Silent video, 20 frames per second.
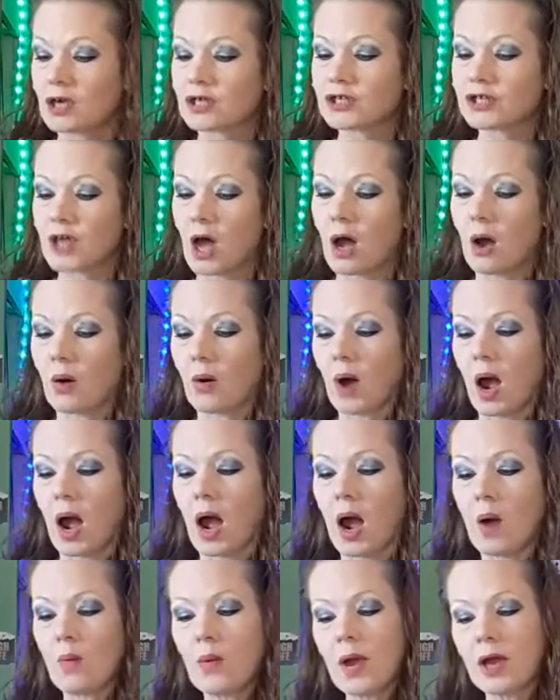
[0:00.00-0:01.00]
So
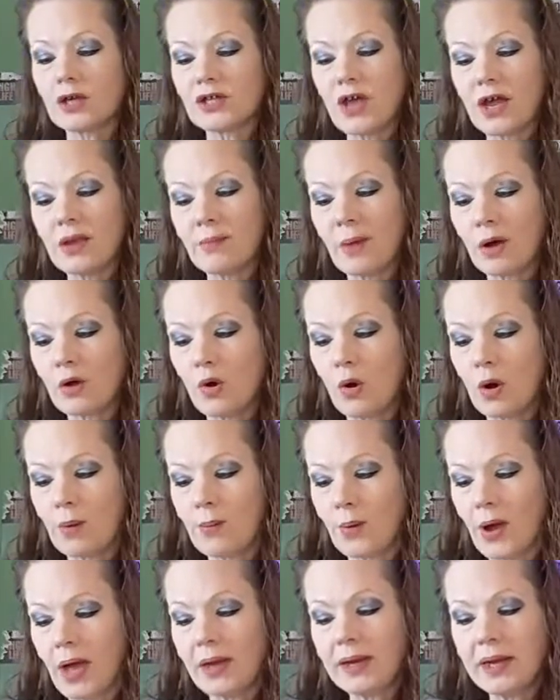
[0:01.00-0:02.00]
we are talking about
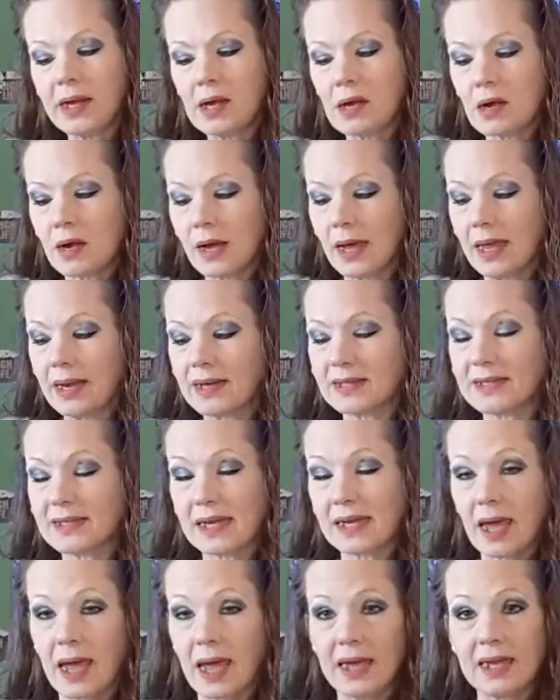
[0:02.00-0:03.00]
cornbread here. It is
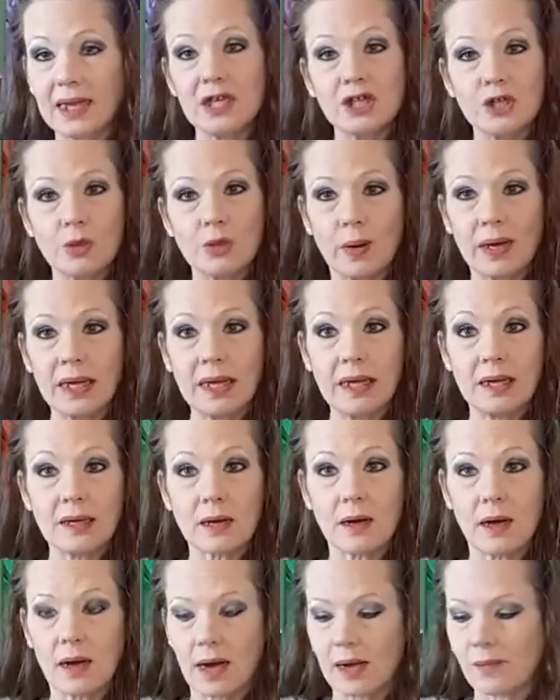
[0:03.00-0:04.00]
an 80-20
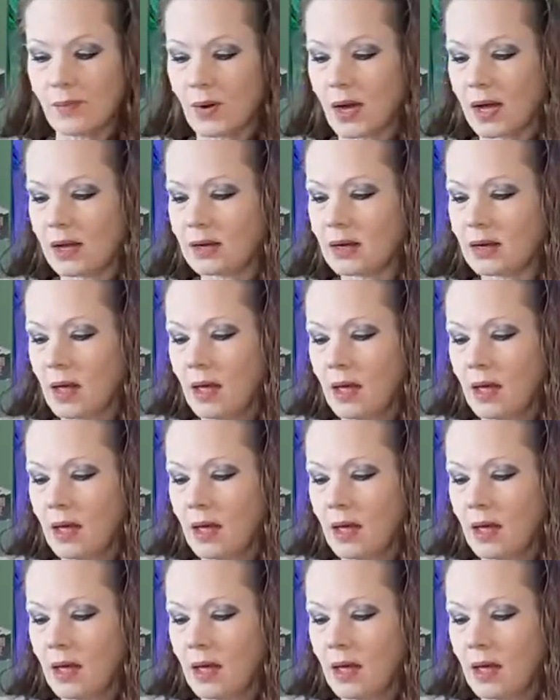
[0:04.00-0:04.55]
indica hybrid.